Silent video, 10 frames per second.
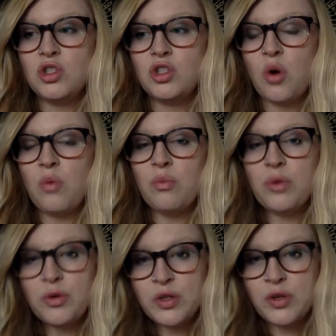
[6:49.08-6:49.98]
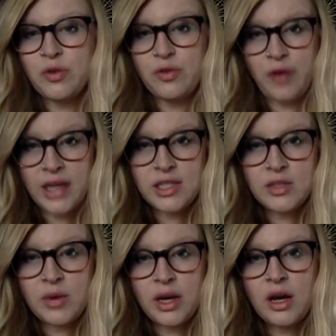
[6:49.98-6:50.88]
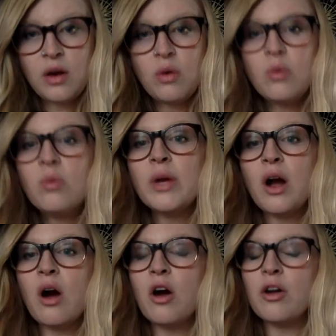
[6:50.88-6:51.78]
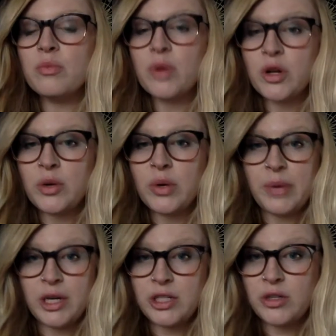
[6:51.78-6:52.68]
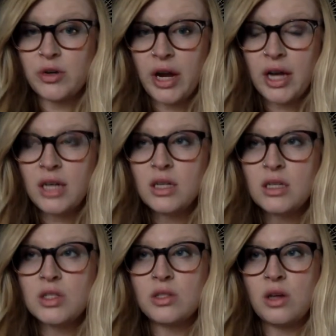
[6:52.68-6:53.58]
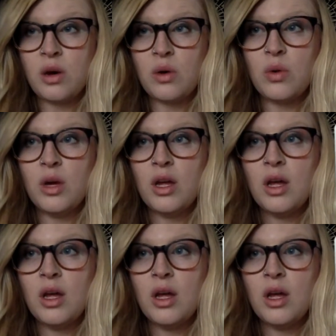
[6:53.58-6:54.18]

don't move too fast right now. We are Mercury Retrograde, so